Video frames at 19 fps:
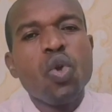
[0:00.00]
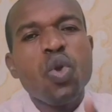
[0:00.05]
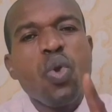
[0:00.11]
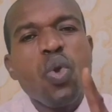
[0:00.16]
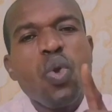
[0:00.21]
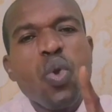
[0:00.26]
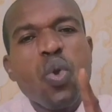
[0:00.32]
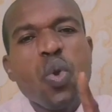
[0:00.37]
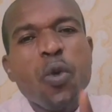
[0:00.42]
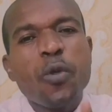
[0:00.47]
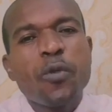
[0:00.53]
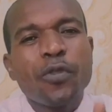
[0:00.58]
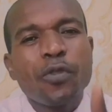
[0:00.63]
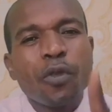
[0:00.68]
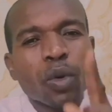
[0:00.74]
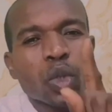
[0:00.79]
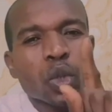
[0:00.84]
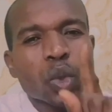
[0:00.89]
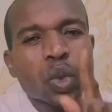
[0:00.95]
Look
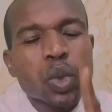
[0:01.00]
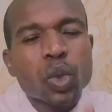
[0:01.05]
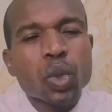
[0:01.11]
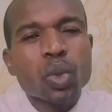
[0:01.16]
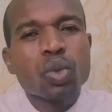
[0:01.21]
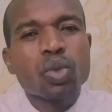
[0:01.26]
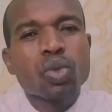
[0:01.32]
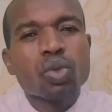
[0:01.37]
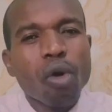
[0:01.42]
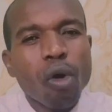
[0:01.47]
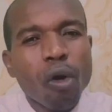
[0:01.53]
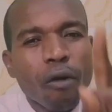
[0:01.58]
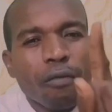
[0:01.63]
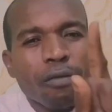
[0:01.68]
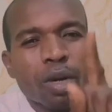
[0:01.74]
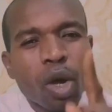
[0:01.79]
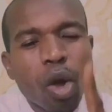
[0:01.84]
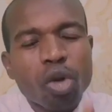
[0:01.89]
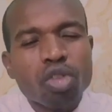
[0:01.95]
for truth
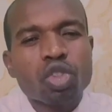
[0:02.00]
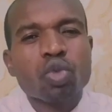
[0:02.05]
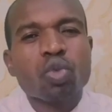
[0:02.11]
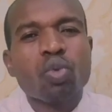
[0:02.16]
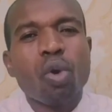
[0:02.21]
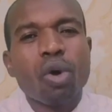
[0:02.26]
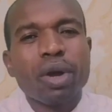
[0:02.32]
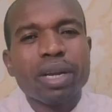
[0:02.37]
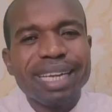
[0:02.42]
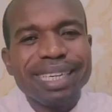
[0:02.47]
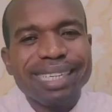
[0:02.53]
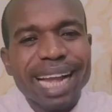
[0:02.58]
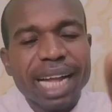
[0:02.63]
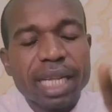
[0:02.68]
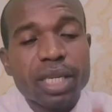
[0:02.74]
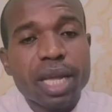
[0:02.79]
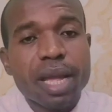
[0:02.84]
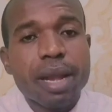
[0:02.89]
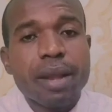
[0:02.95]
of God's word in
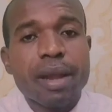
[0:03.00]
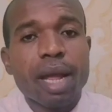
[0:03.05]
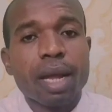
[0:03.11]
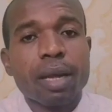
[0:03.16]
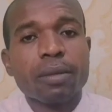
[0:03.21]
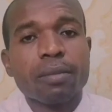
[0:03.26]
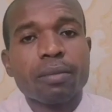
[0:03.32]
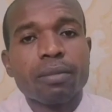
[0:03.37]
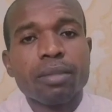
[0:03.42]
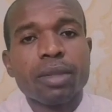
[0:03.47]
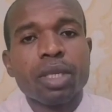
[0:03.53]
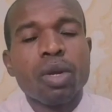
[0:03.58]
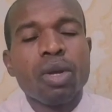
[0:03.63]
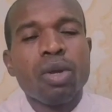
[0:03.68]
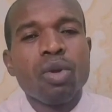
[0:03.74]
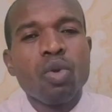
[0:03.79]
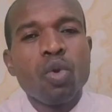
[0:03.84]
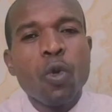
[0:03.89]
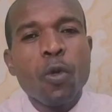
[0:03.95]
that area.
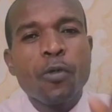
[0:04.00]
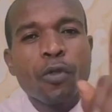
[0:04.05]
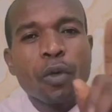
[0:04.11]
Oh,